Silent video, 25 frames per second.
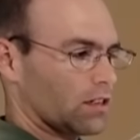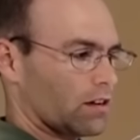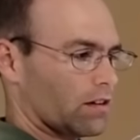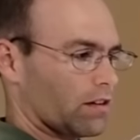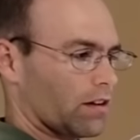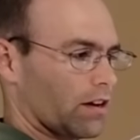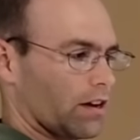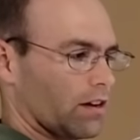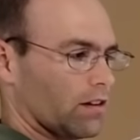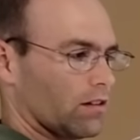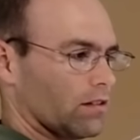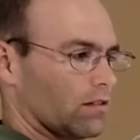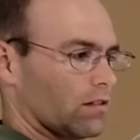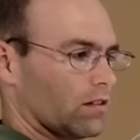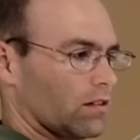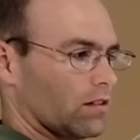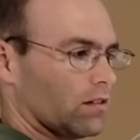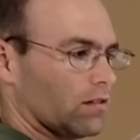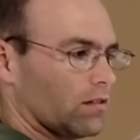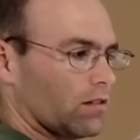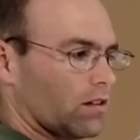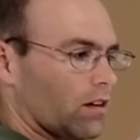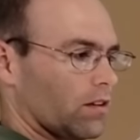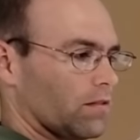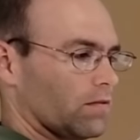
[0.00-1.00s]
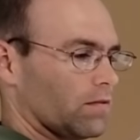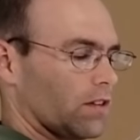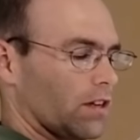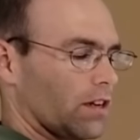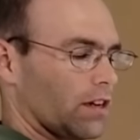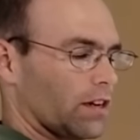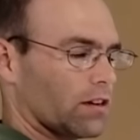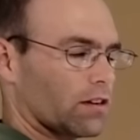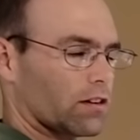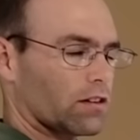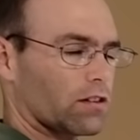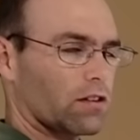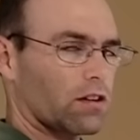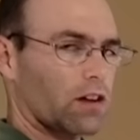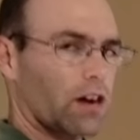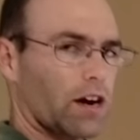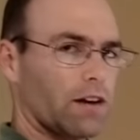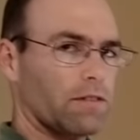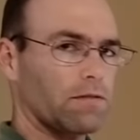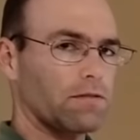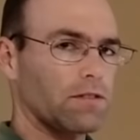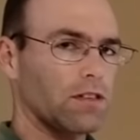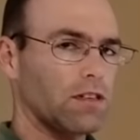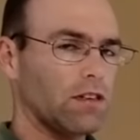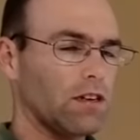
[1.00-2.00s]
area of the
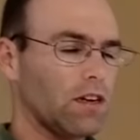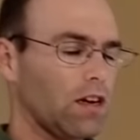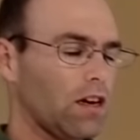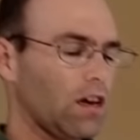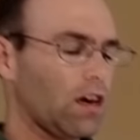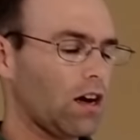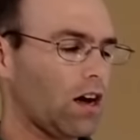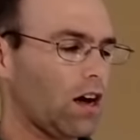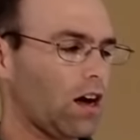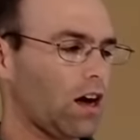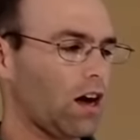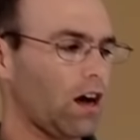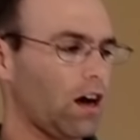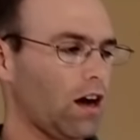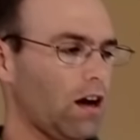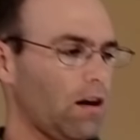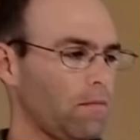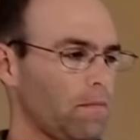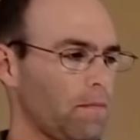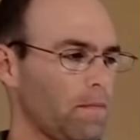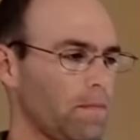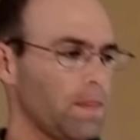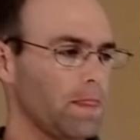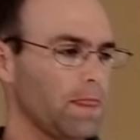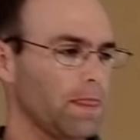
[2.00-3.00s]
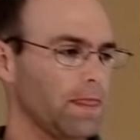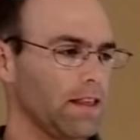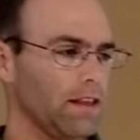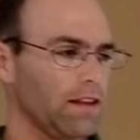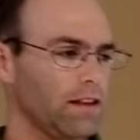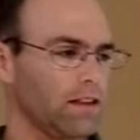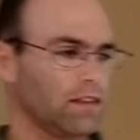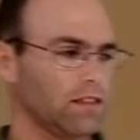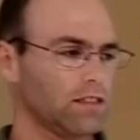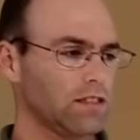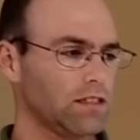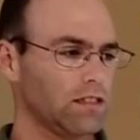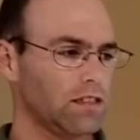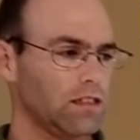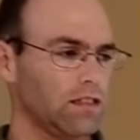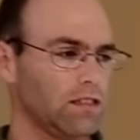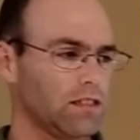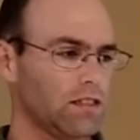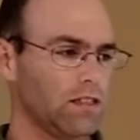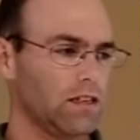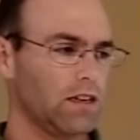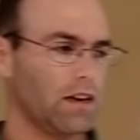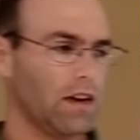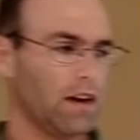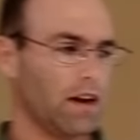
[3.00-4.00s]
aircraft, um, is,
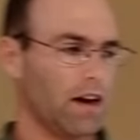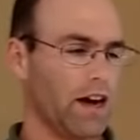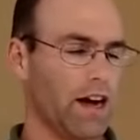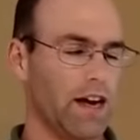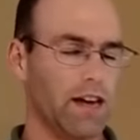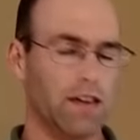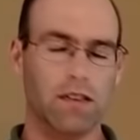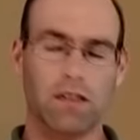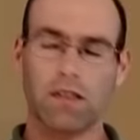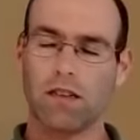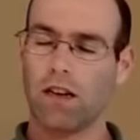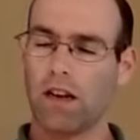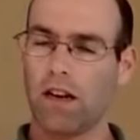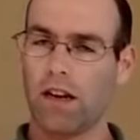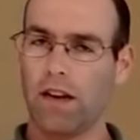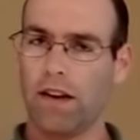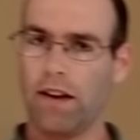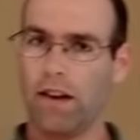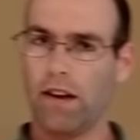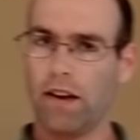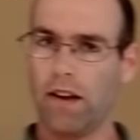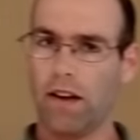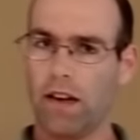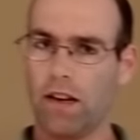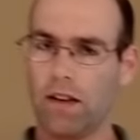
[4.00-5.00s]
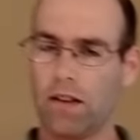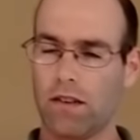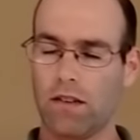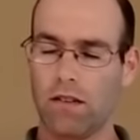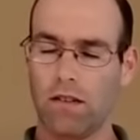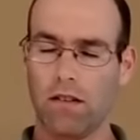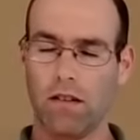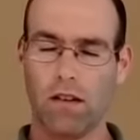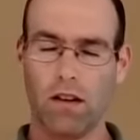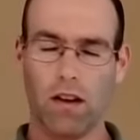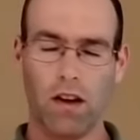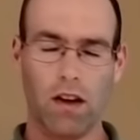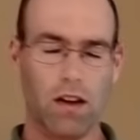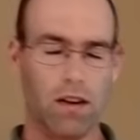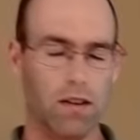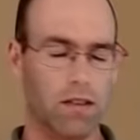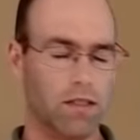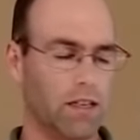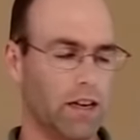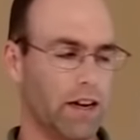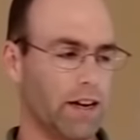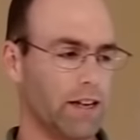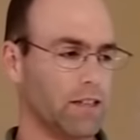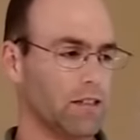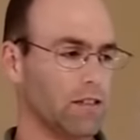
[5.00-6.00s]
is not a, a uh,
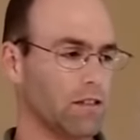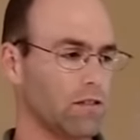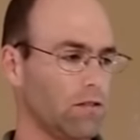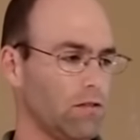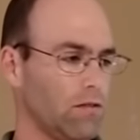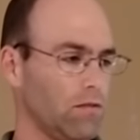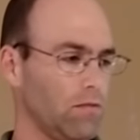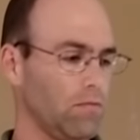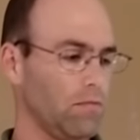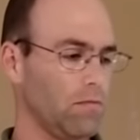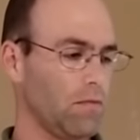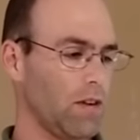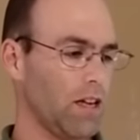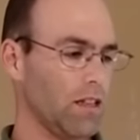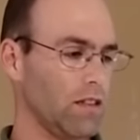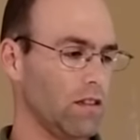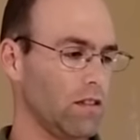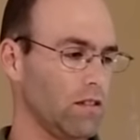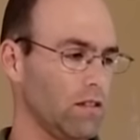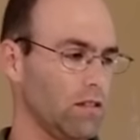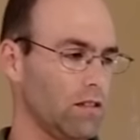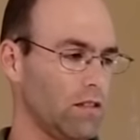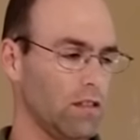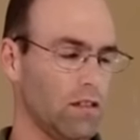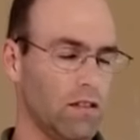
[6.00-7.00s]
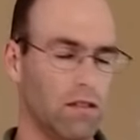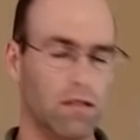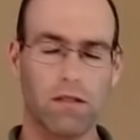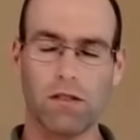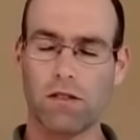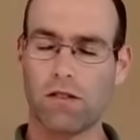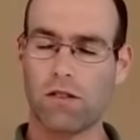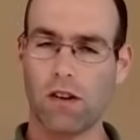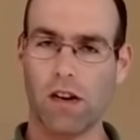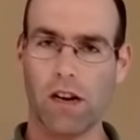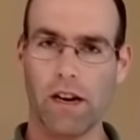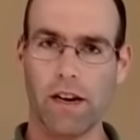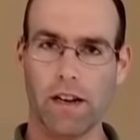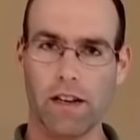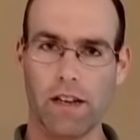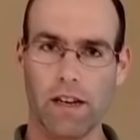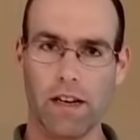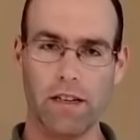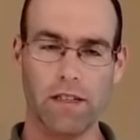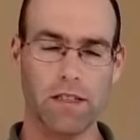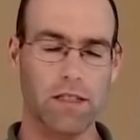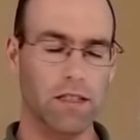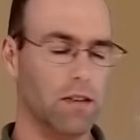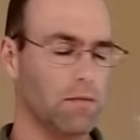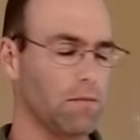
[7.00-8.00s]
tactical method to, to try to
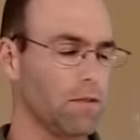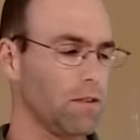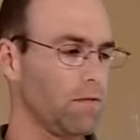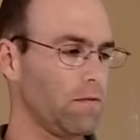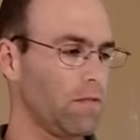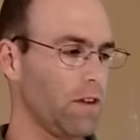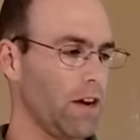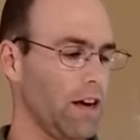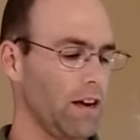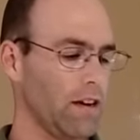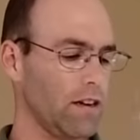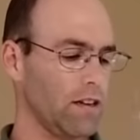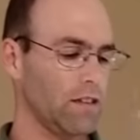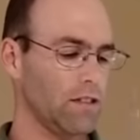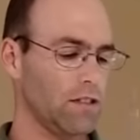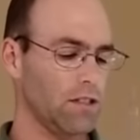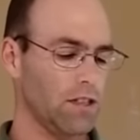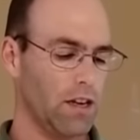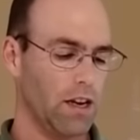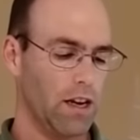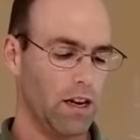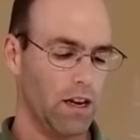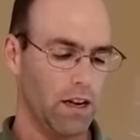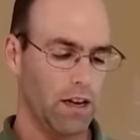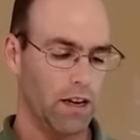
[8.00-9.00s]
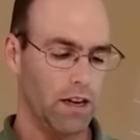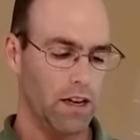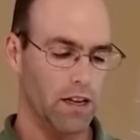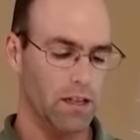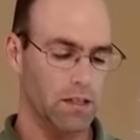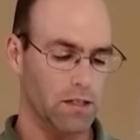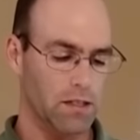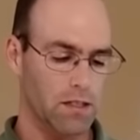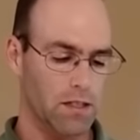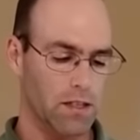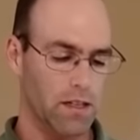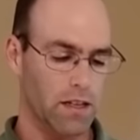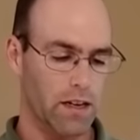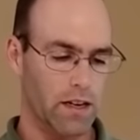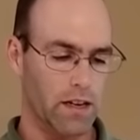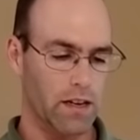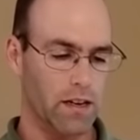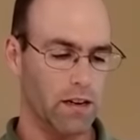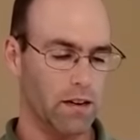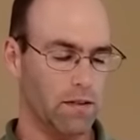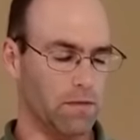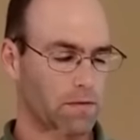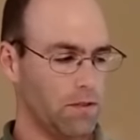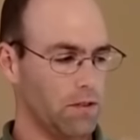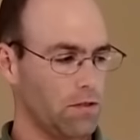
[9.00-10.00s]
gain some advantage. It's that
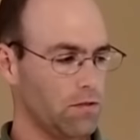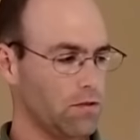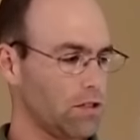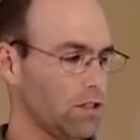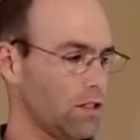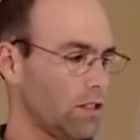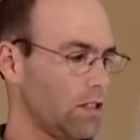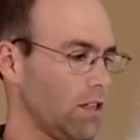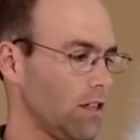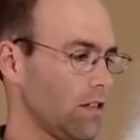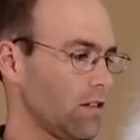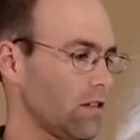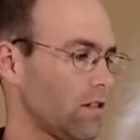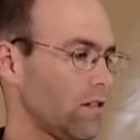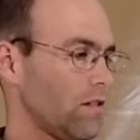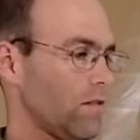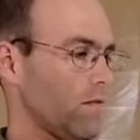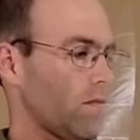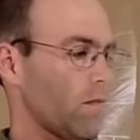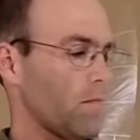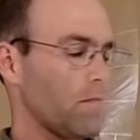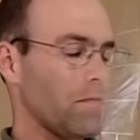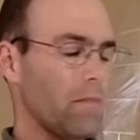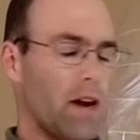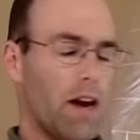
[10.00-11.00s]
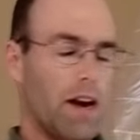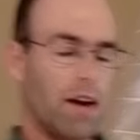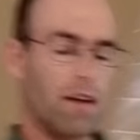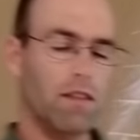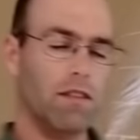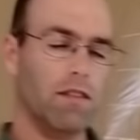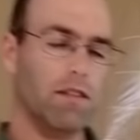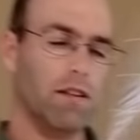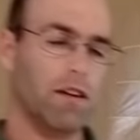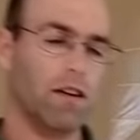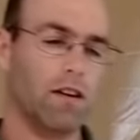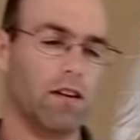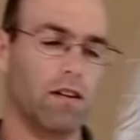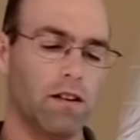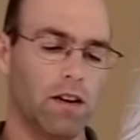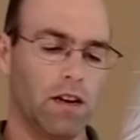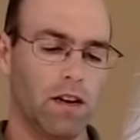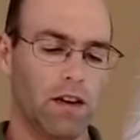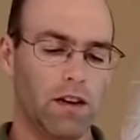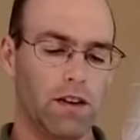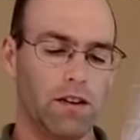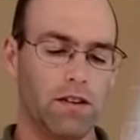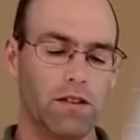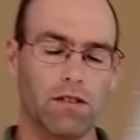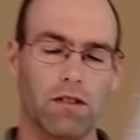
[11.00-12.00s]
if you steer from back there,
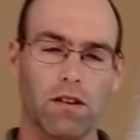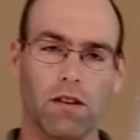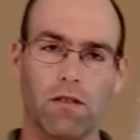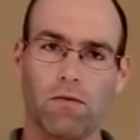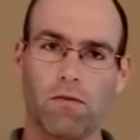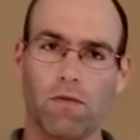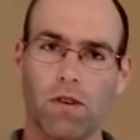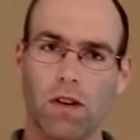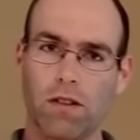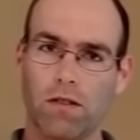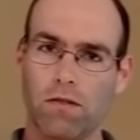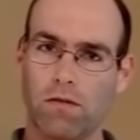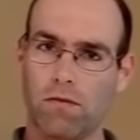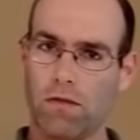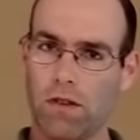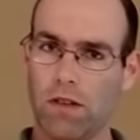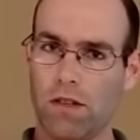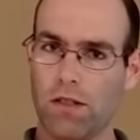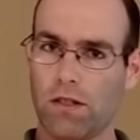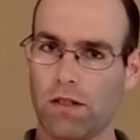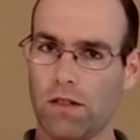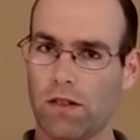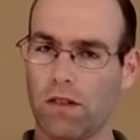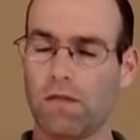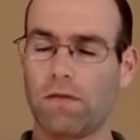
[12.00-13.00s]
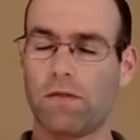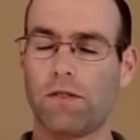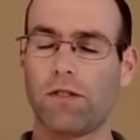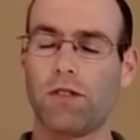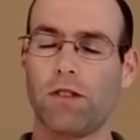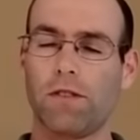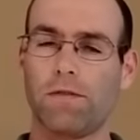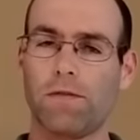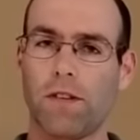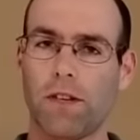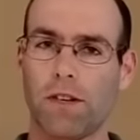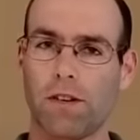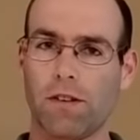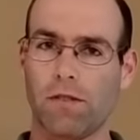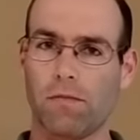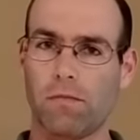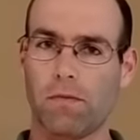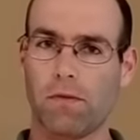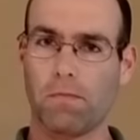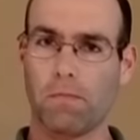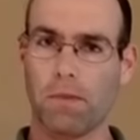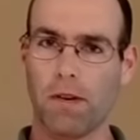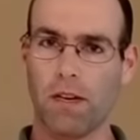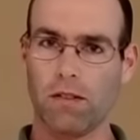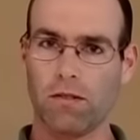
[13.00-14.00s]
you don't run the risk of shifting your
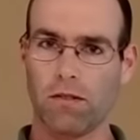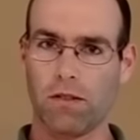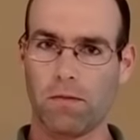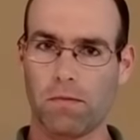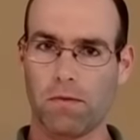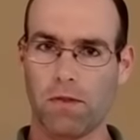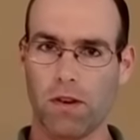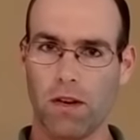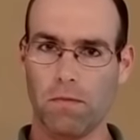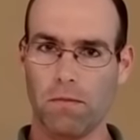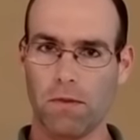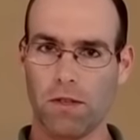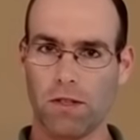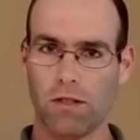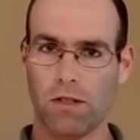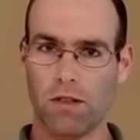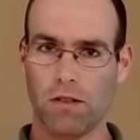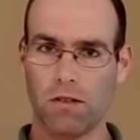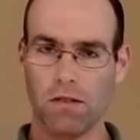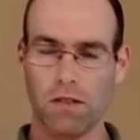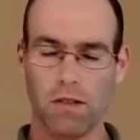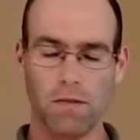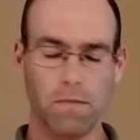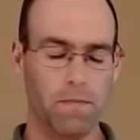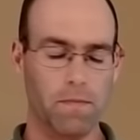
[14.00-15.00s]
propeller prematurely.